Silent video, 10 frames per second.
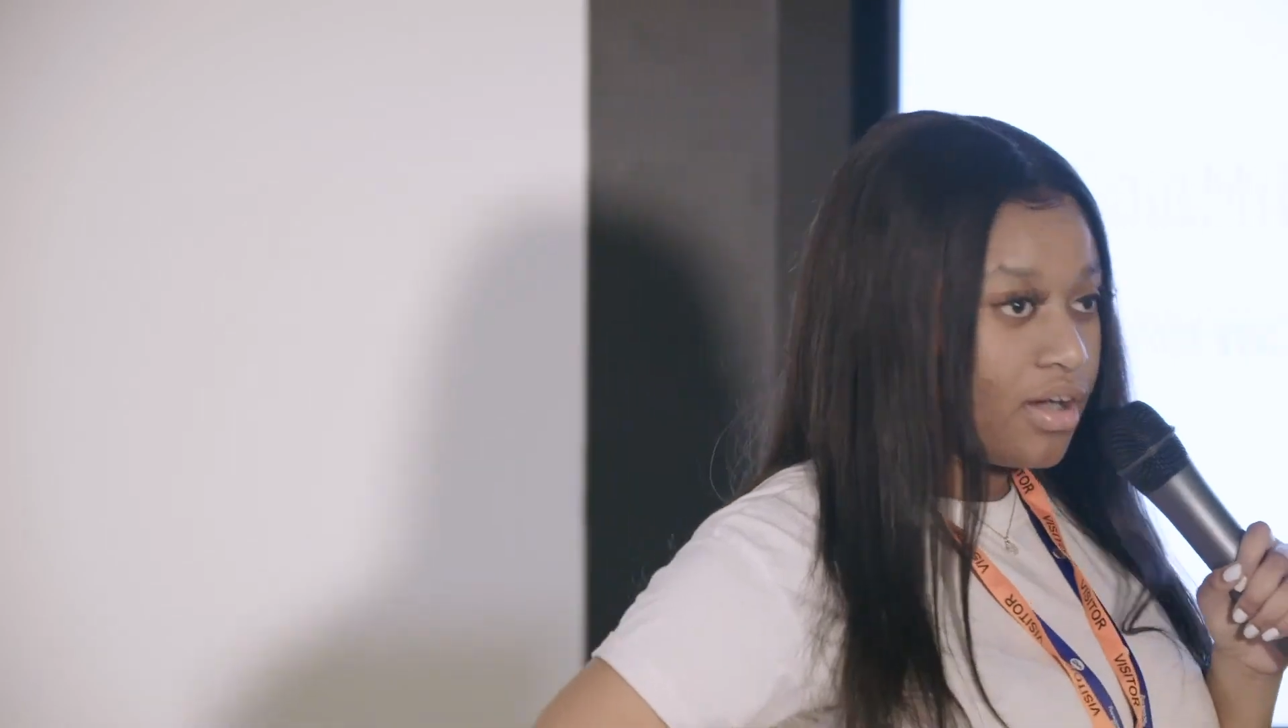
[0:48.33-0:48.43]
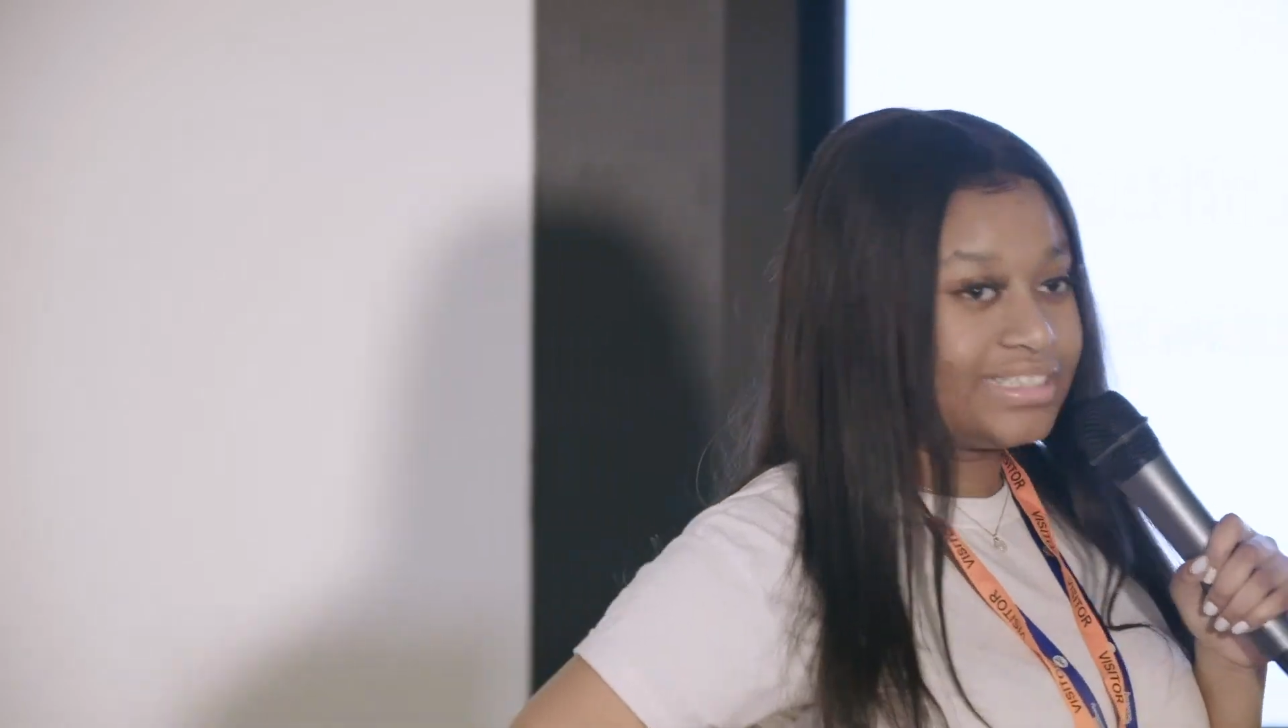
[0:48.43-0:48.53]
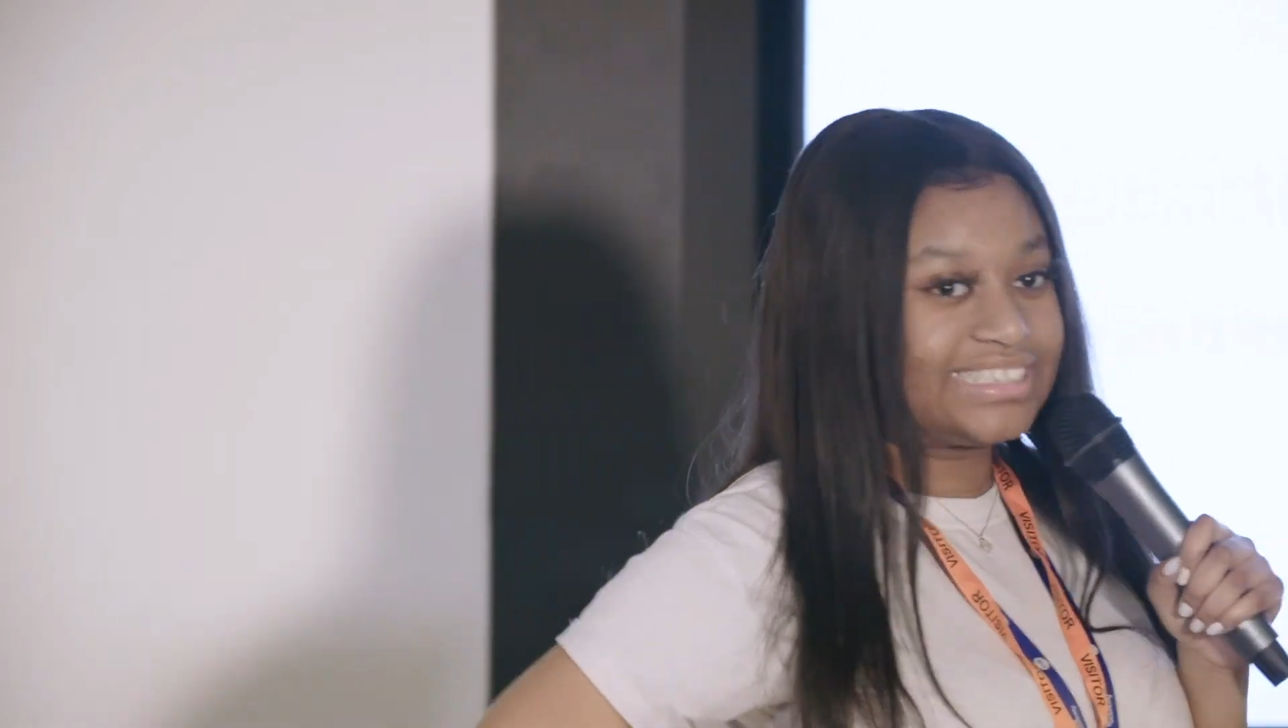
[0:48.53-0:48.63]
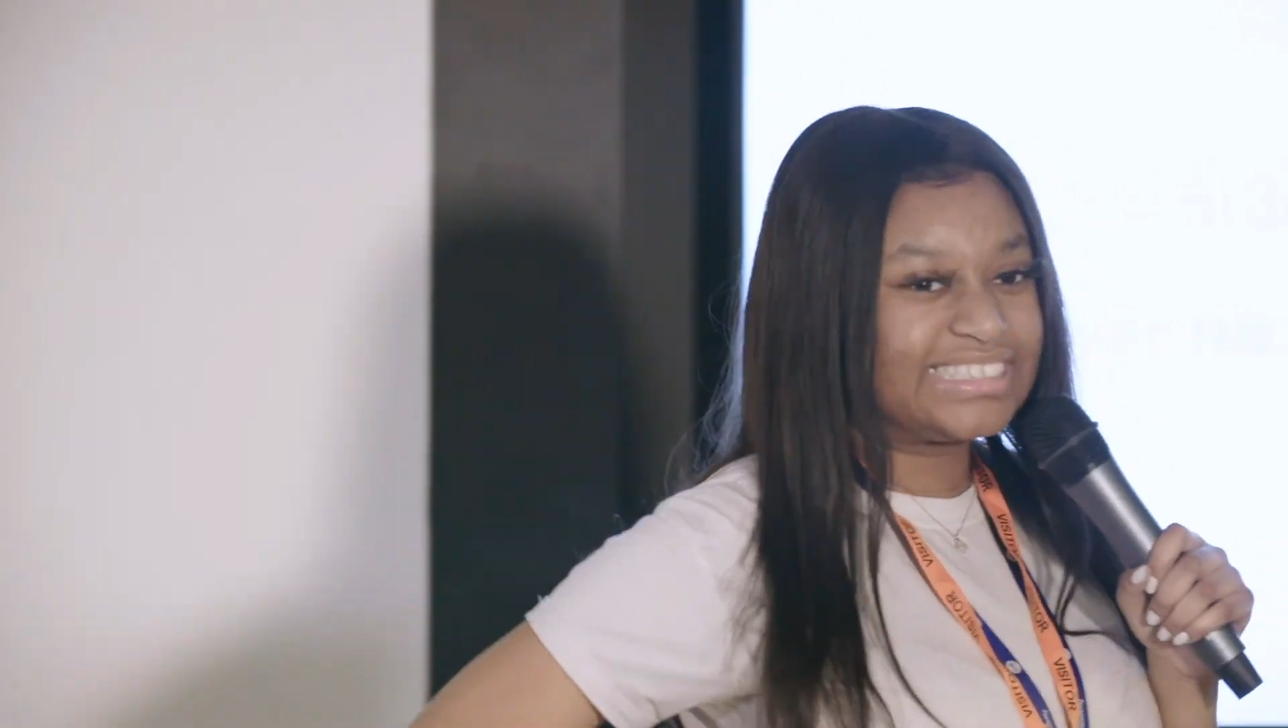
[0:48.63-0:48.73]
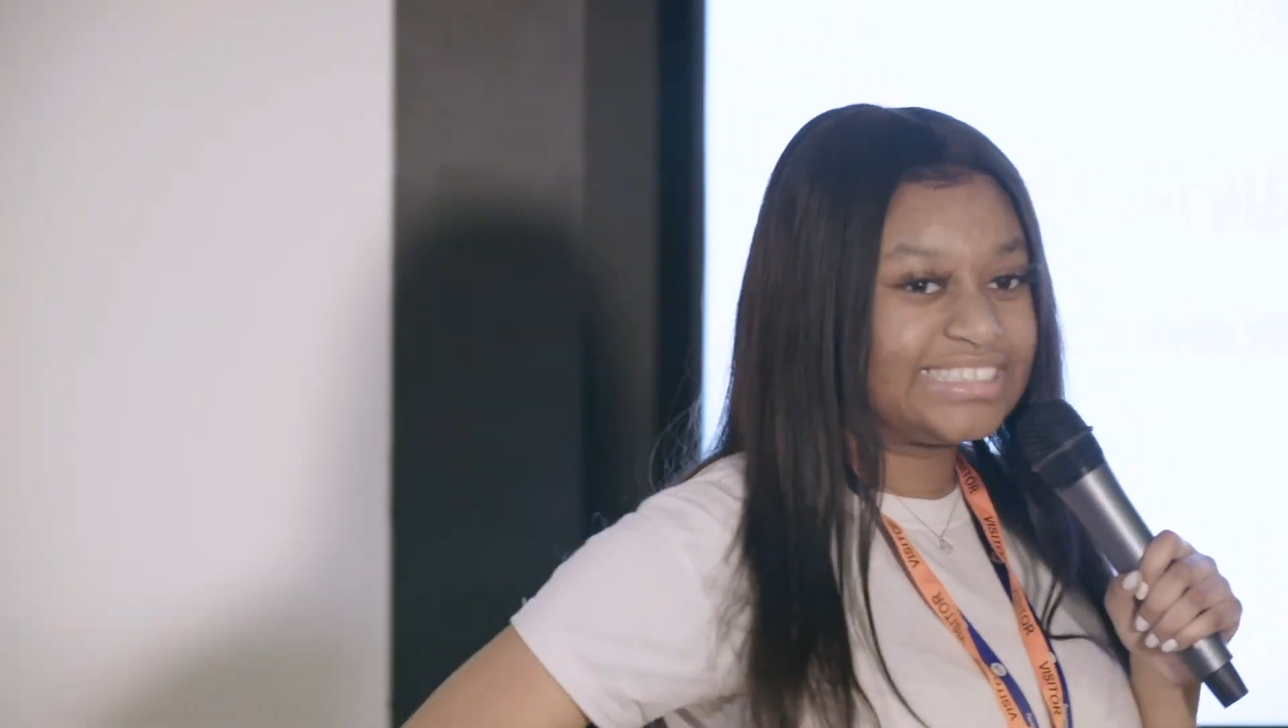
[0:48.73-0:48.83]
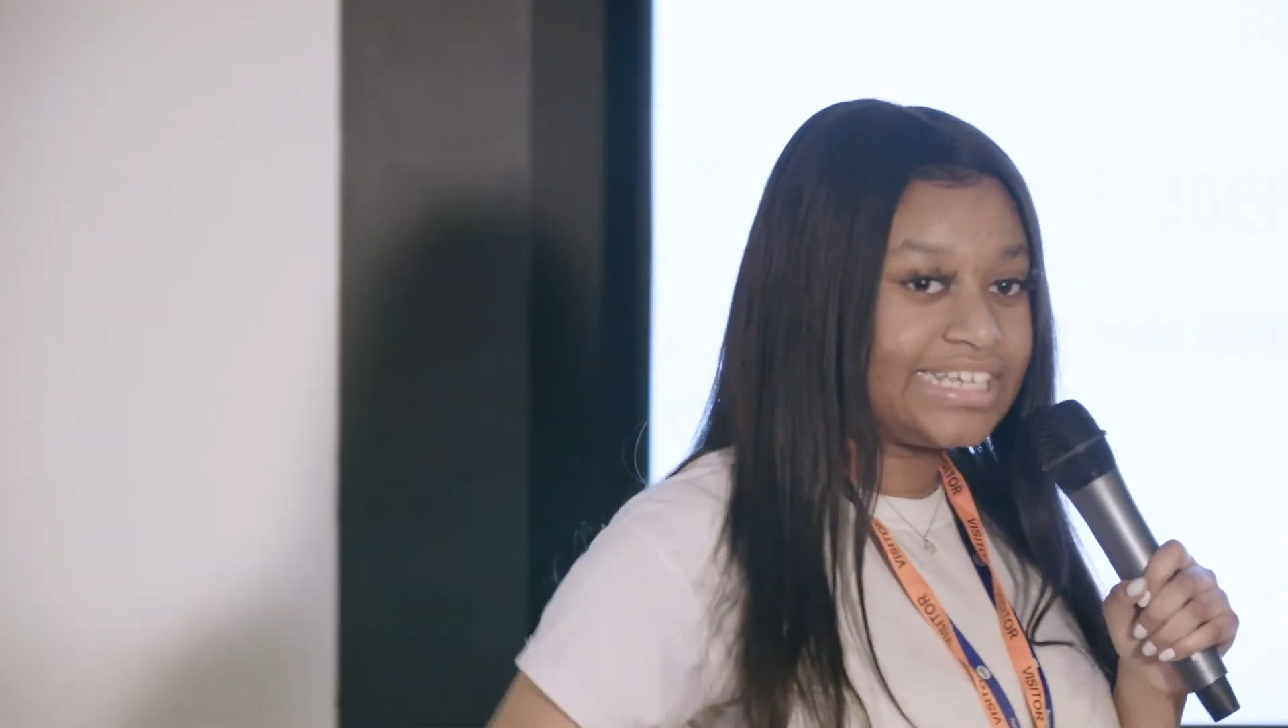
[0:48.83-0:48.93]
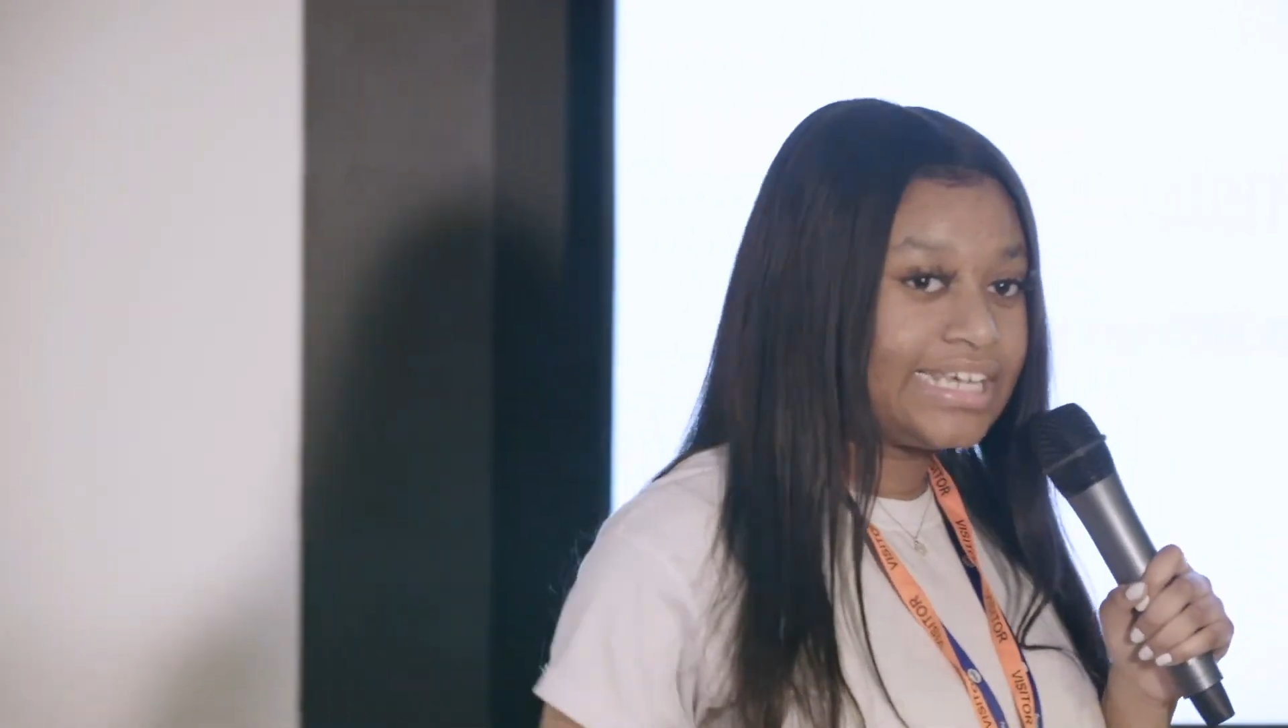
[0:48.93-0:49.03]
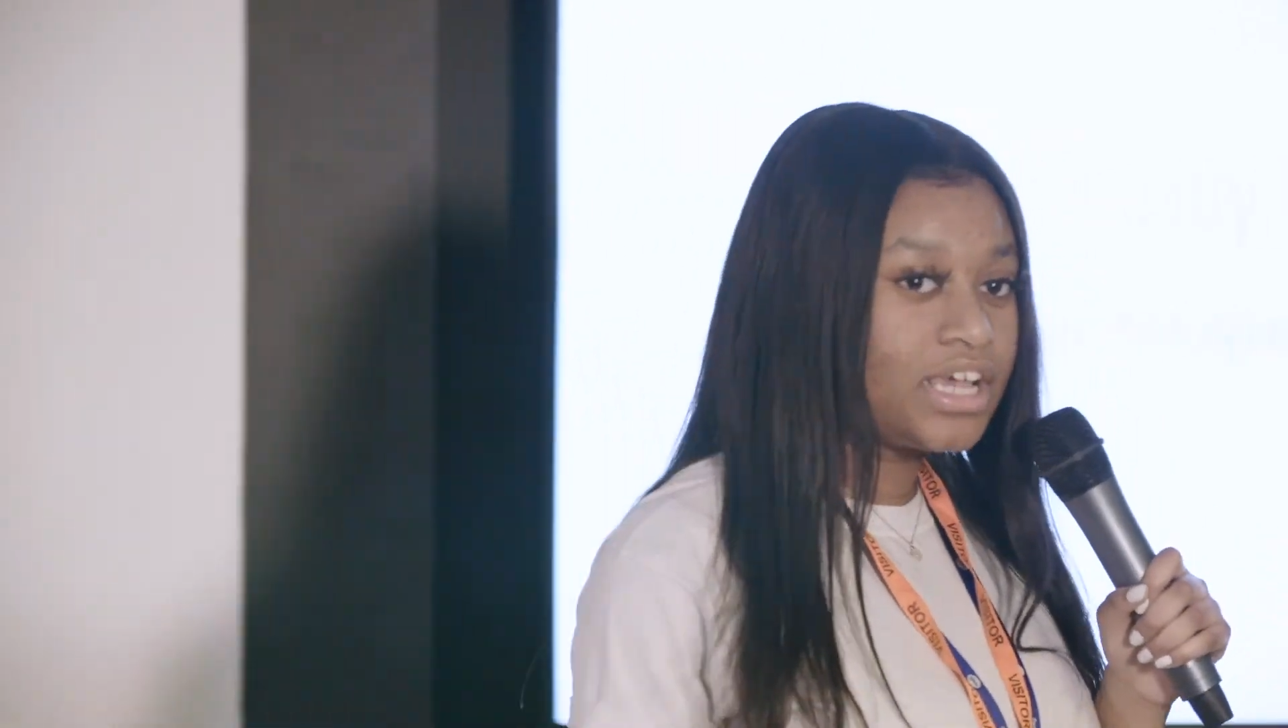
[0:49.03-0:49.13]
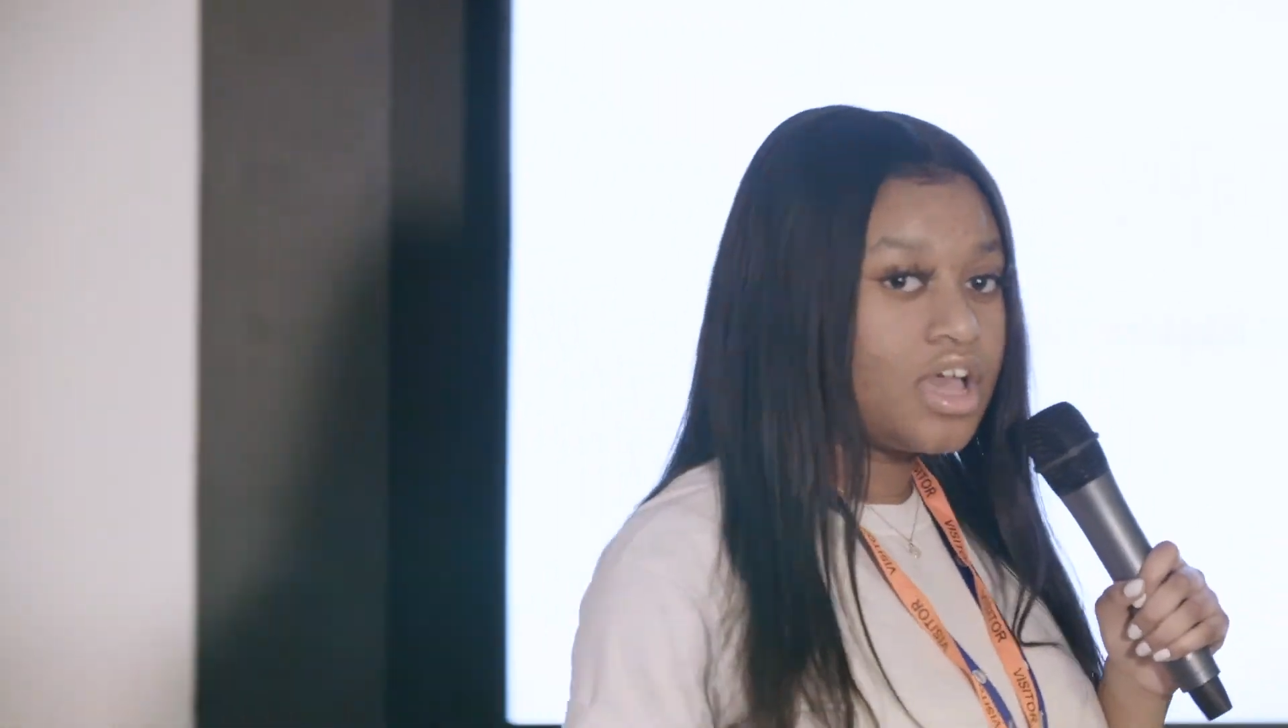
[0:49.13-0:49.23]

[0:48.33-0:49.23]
Coca Cola,